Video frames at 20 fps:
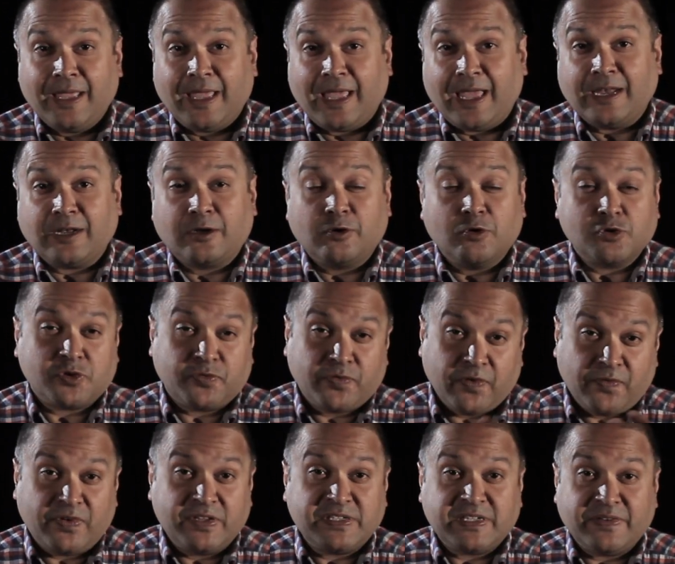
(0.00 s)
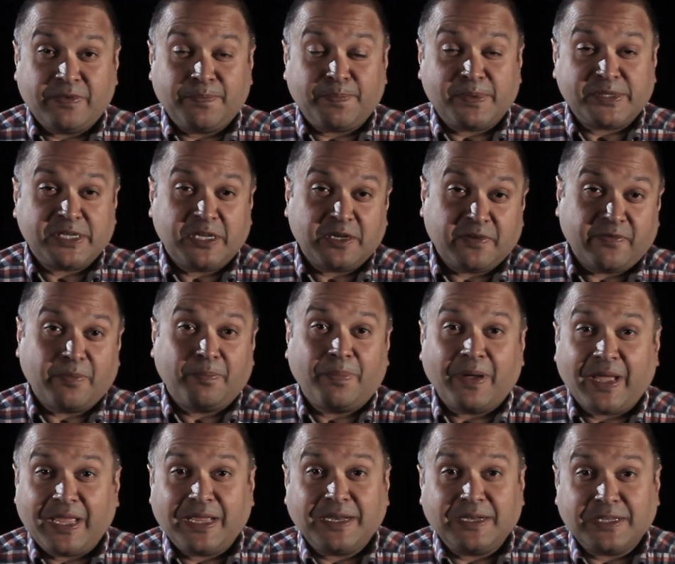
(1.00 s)
and close to 57% of a
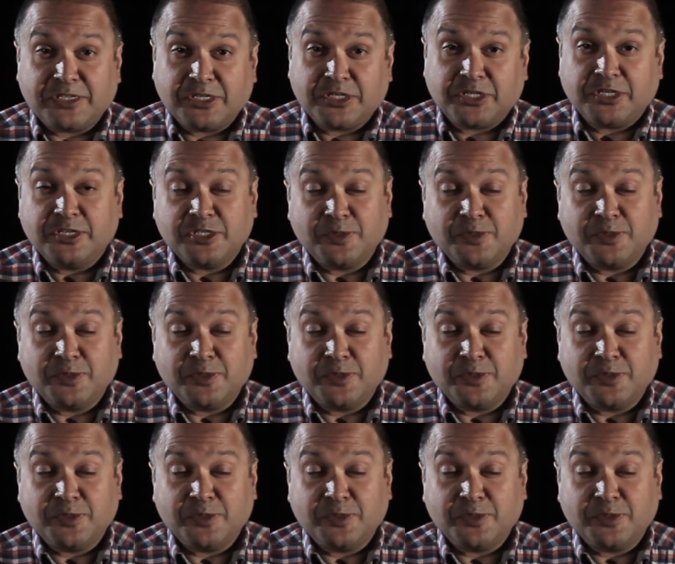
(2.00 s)
buying decision